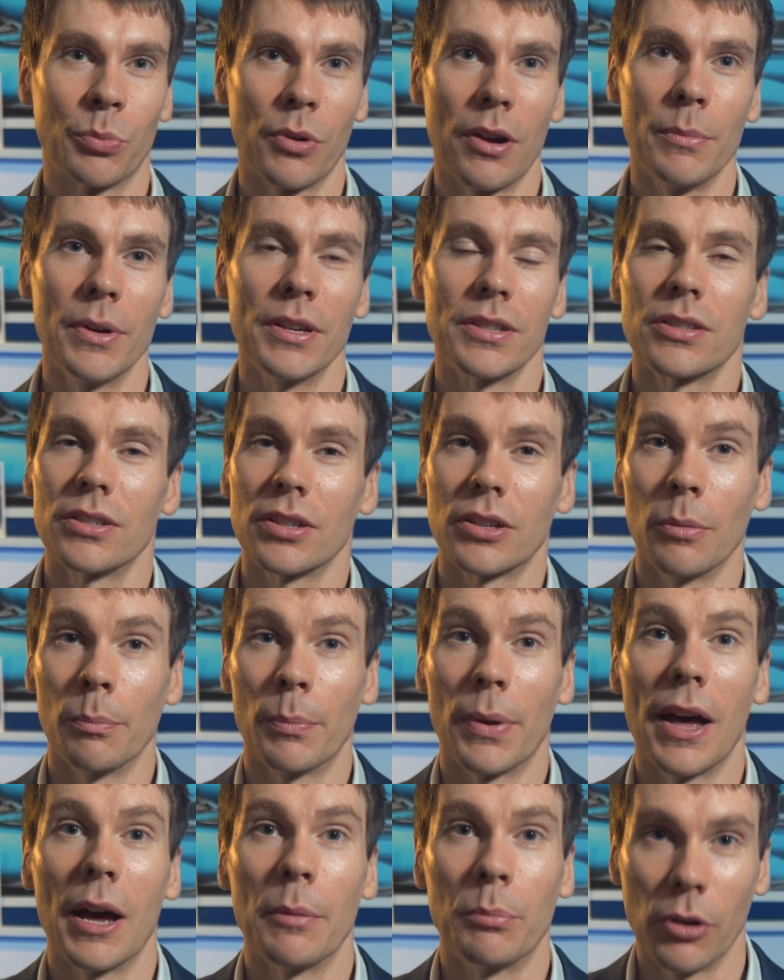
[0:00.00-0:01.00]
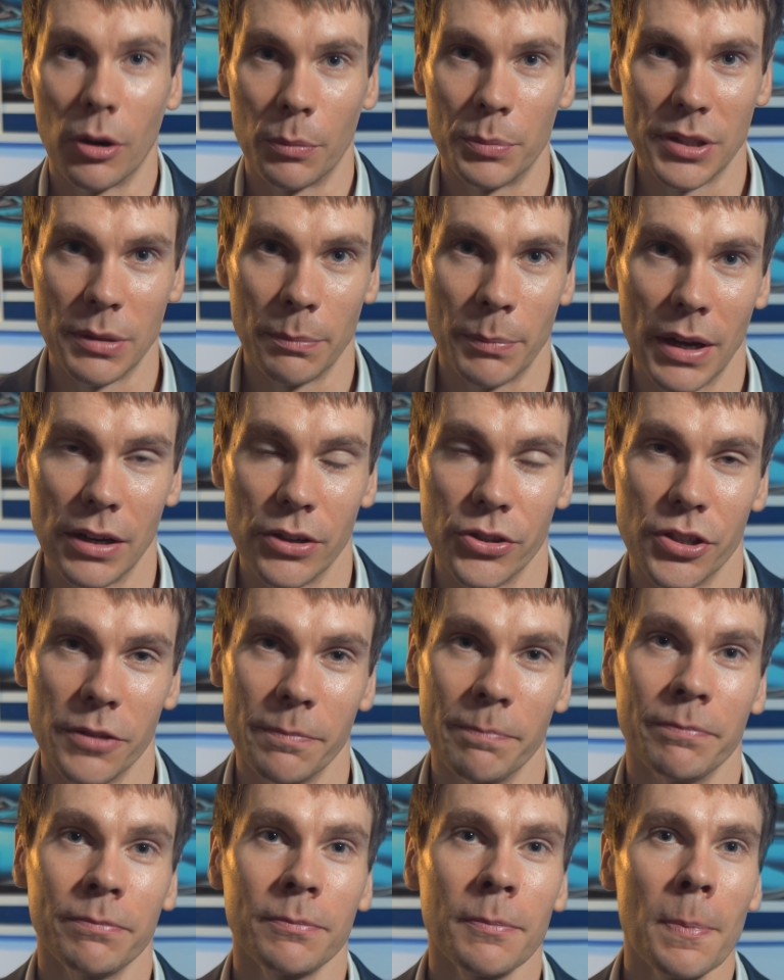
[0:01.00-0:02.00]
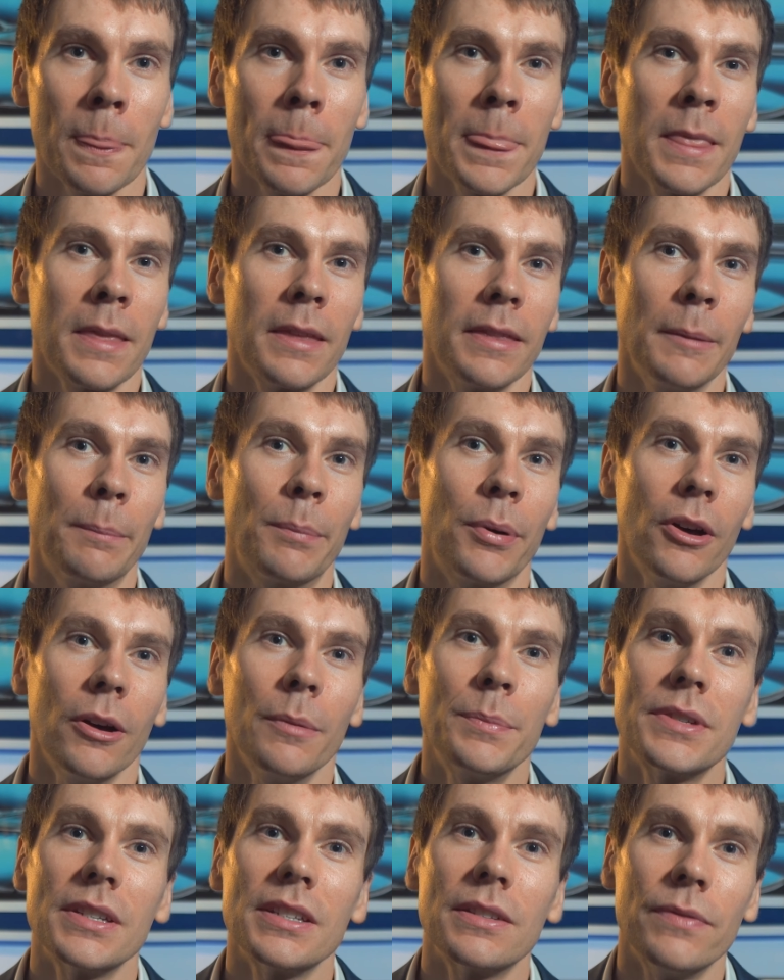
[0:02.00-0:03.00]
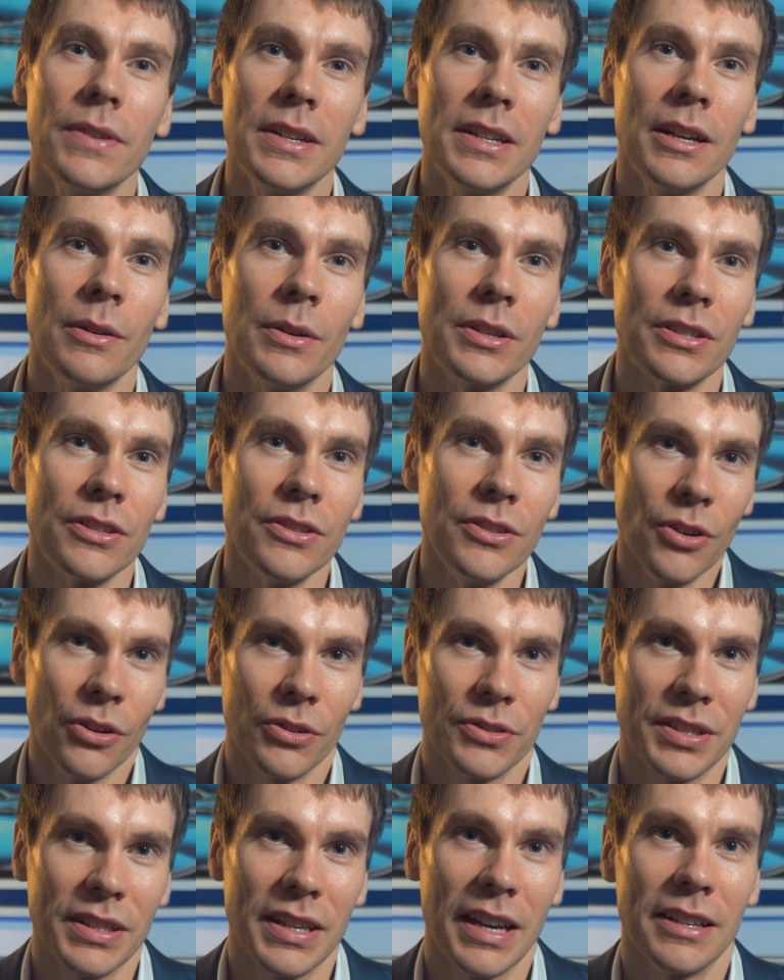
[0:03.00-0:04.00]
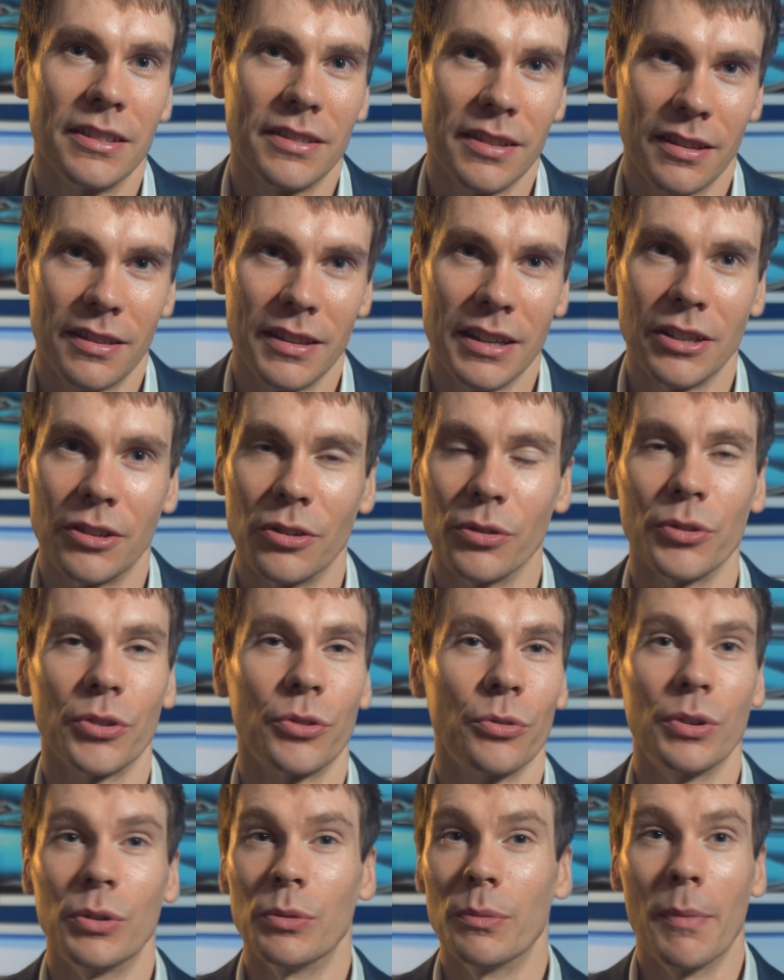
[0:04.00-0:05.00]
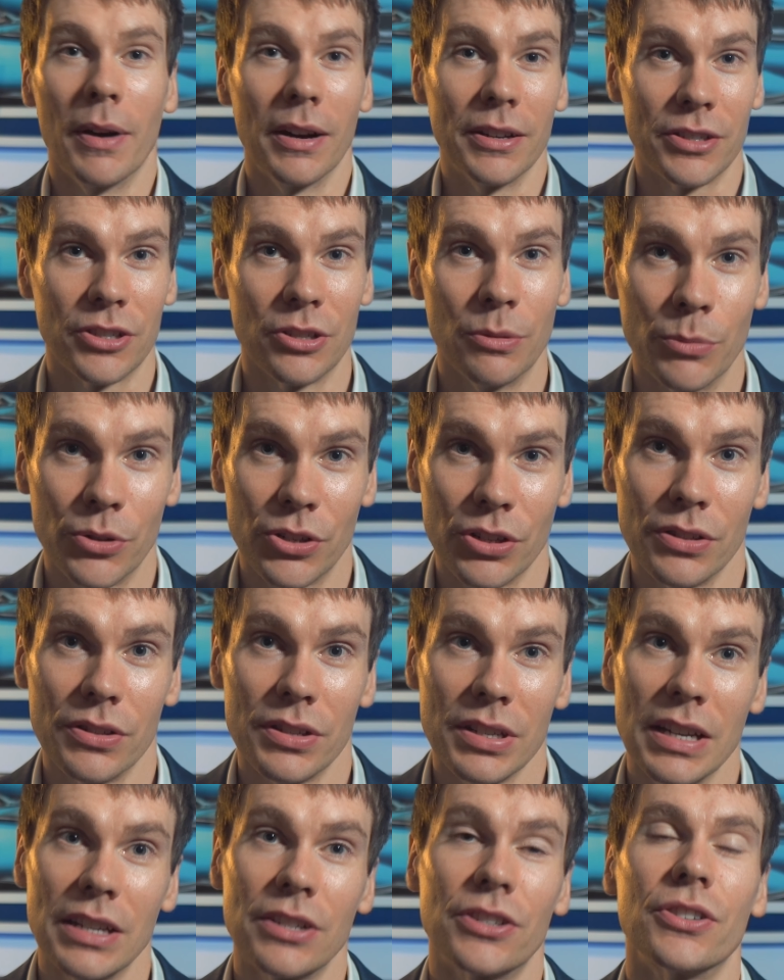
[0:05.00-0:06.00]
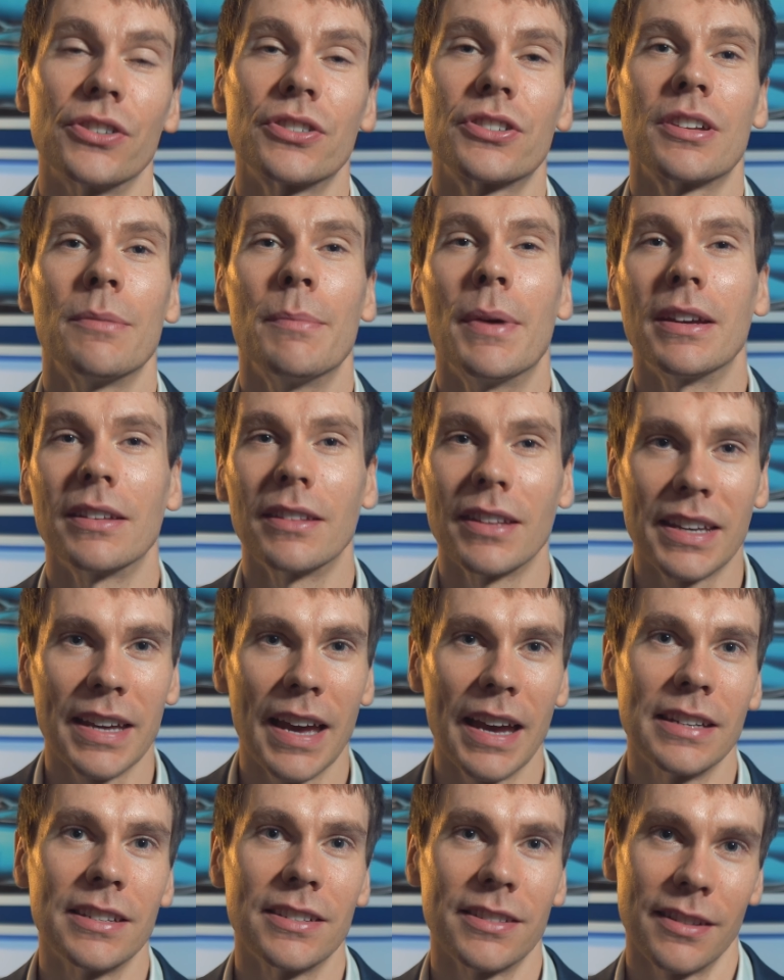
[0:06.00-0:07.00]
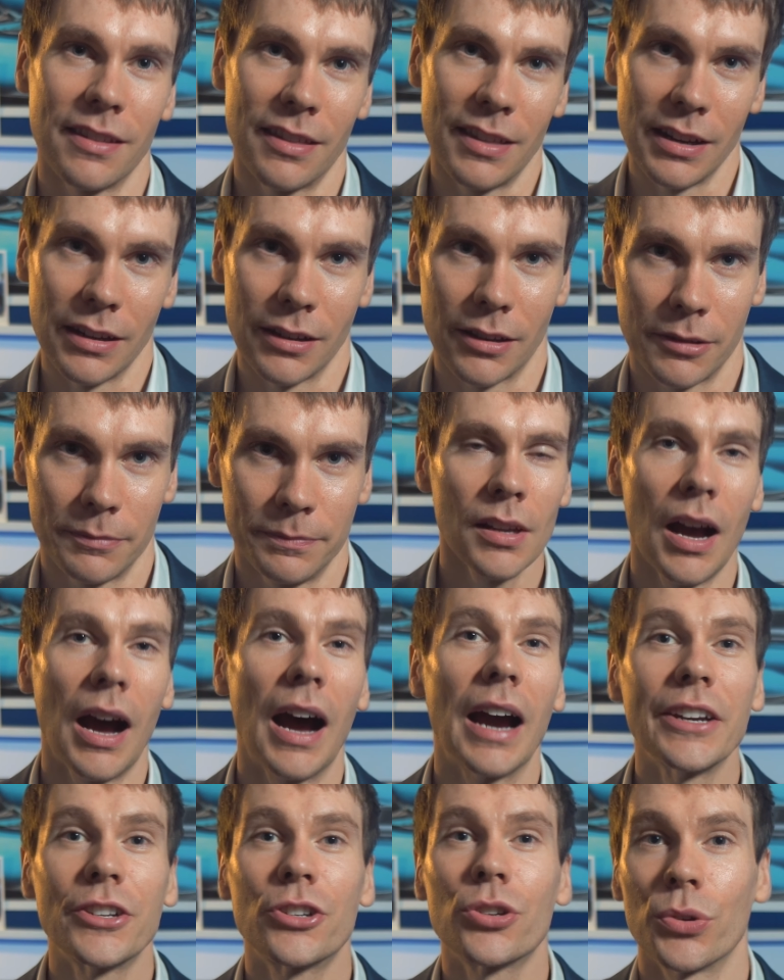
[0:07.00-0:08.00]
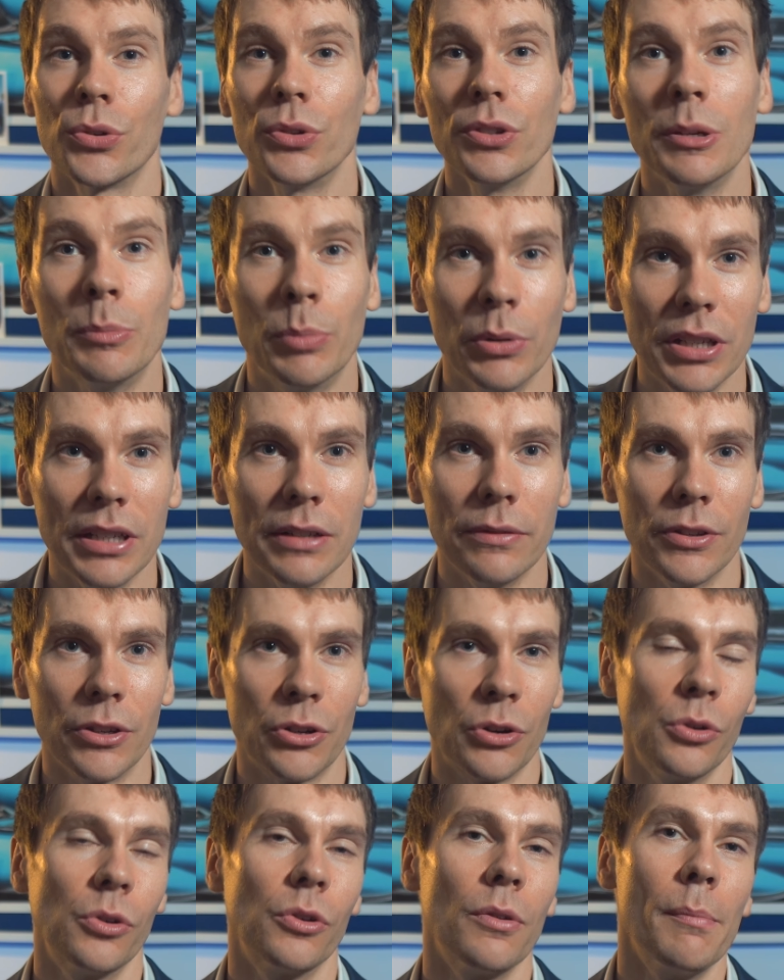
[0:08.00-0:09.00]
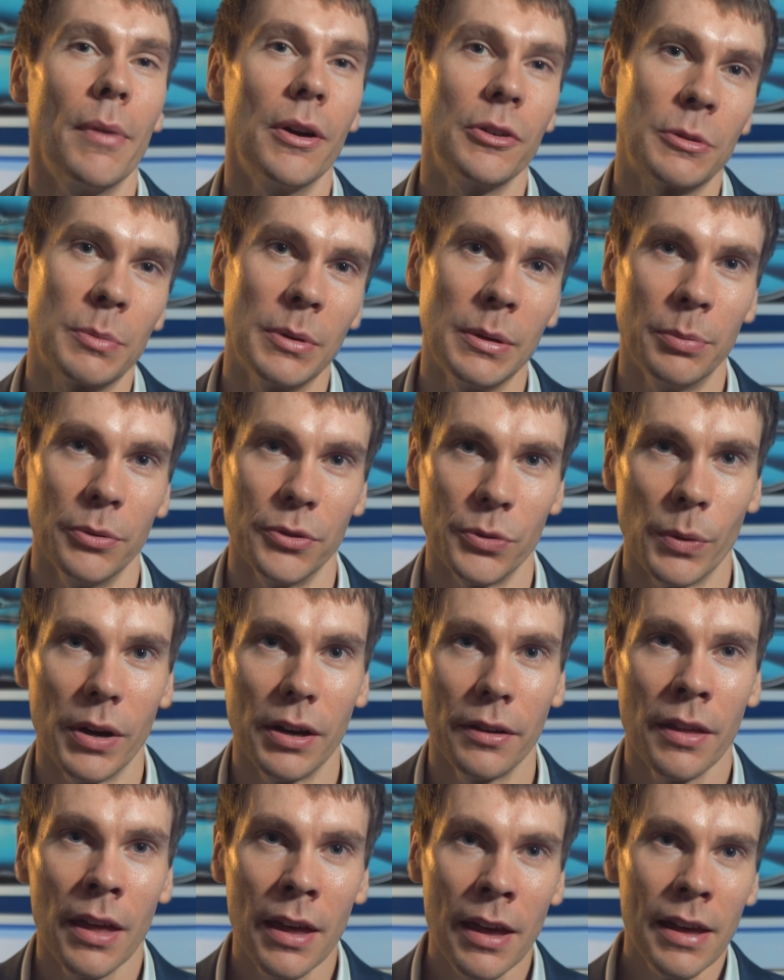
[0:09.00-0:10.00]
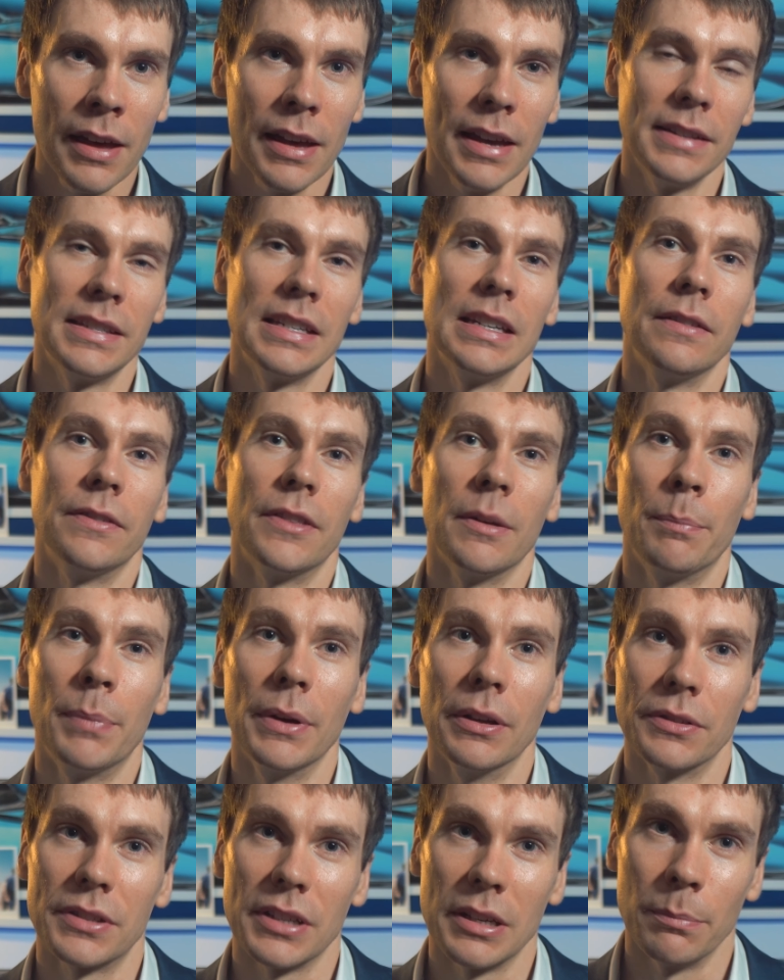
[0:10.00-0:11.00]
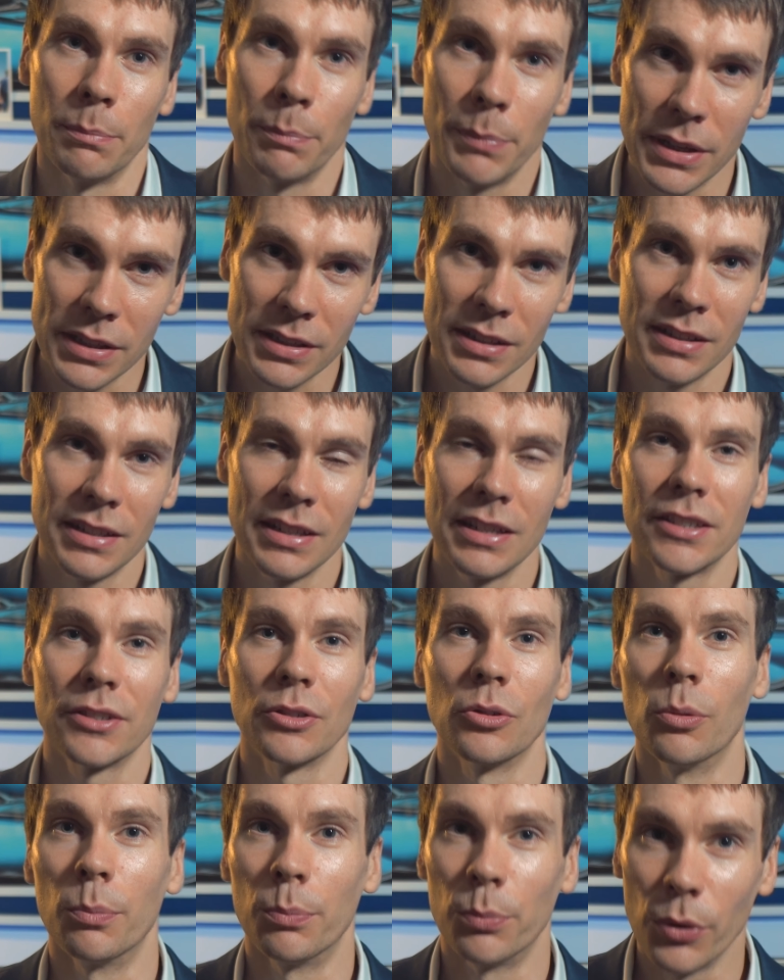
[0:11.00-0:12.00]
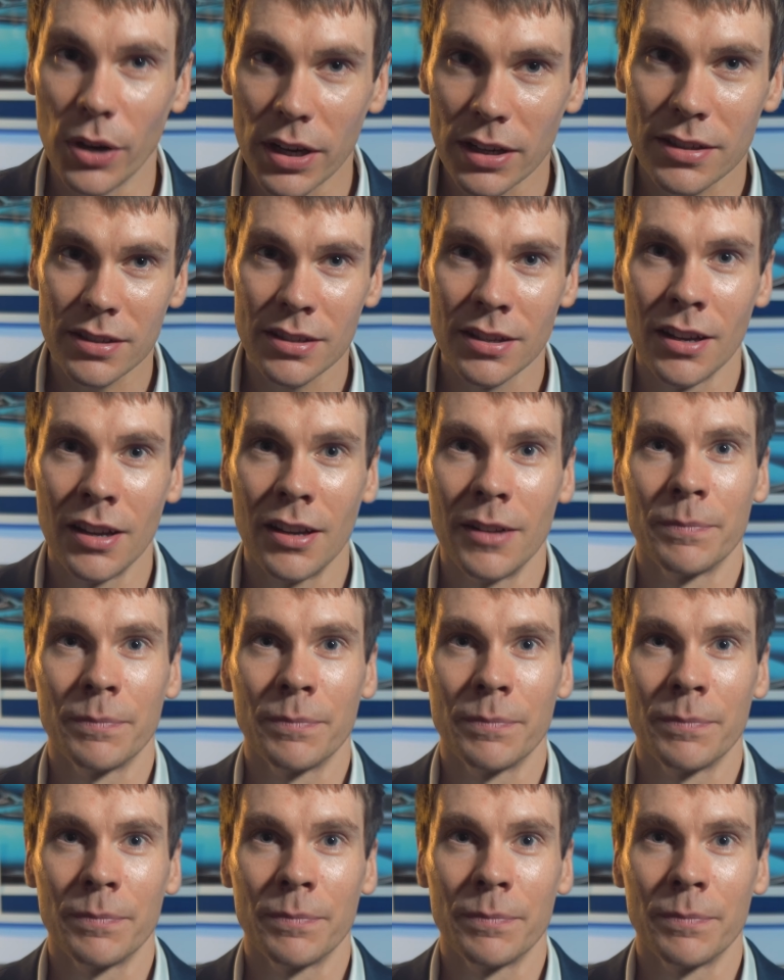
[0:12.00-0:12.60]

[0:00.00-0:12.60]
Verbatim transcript: premise to compare property and pension. The purpose of this video is not to get you to think or agree with my assumptions, it's just to make the case to think. I truly believe the core of most people's wealth is either built in businesses or bricks,